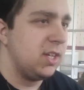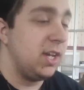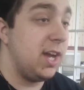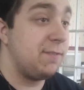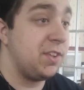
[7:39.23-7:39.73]

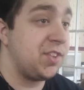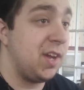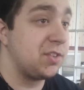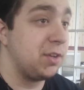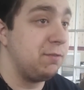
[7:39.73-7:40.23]
Yeah, if this
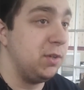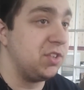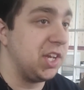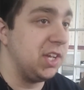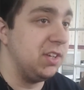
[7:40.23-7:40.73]
sounds
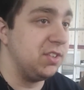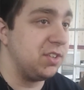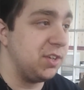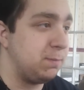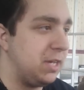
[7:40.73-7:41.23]
confusing, it
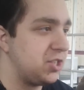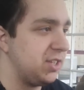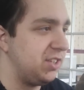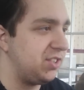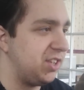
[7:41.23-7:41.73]
is,
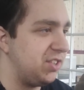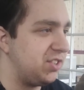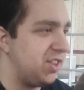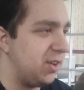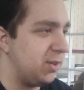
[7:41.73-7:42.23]
especially
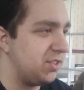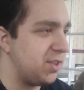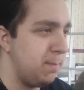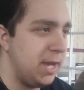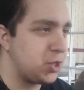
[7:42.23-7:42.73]
since there is
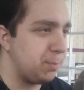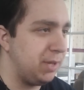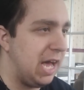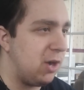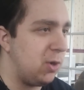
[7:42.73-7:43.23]
the major
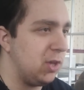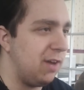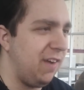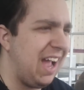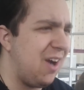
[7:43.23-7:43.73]
plot hole
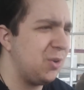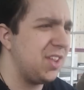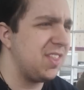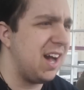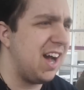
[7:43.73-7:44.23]
of how
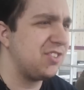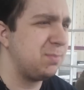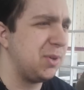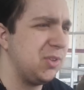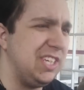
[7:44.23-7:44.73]
did the
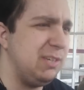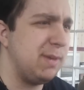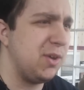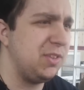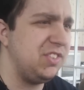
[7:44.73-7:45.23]
hospital
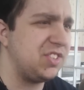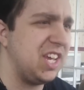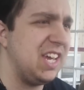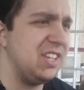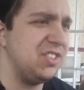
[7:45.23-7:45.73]
email these
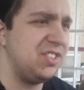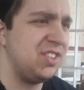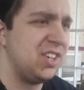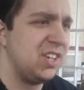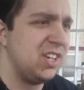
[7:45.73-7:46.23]

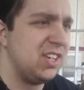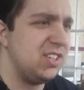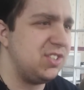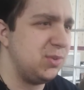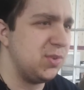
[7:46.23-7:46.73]
kids?
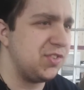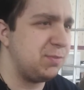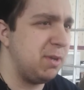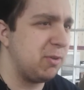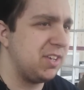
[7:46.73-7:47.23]
Do the
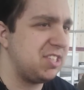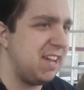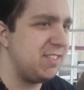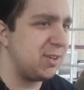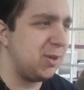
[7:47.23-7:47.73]
spirits
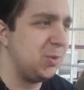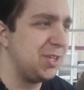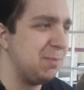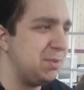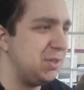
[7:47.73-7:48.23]
have their
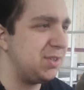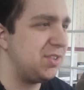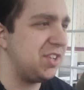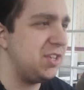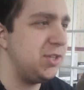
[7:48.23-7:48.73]
own
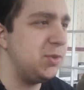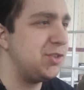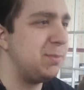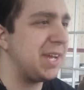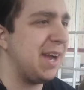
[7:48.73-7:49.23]
computers and
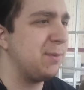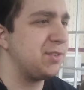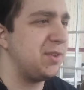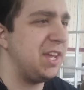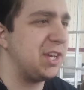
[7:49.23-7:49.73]
YouTube
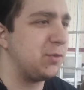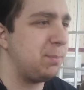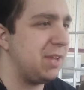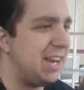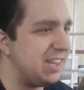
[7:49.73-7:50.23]
accounts so they can
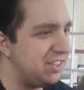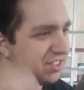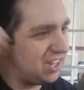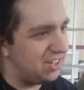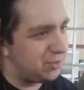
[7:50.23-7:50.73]
reply to
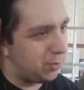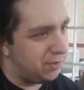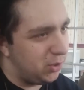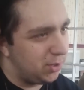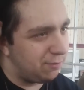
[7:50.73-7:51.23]
this kid's
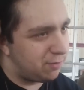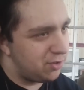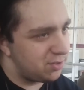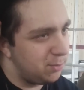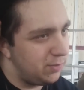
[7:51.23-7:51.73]
review of the
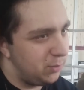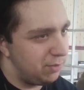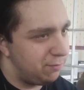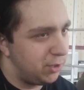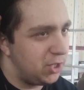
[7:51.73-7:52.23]
first movie
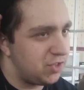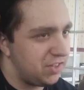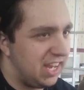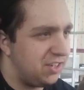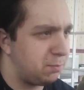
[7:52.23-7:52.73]
with footage
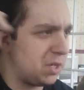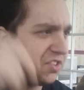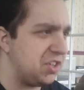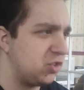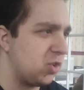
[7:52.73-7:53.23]
of Lance
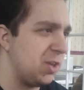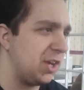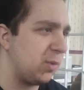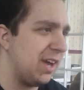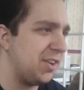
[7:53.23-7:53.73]
Preston
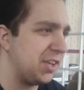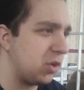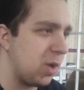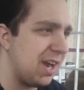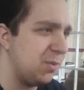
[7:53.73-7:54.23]
crawling around on the
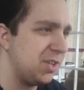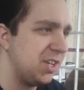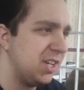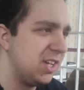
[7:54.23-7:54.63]
ground?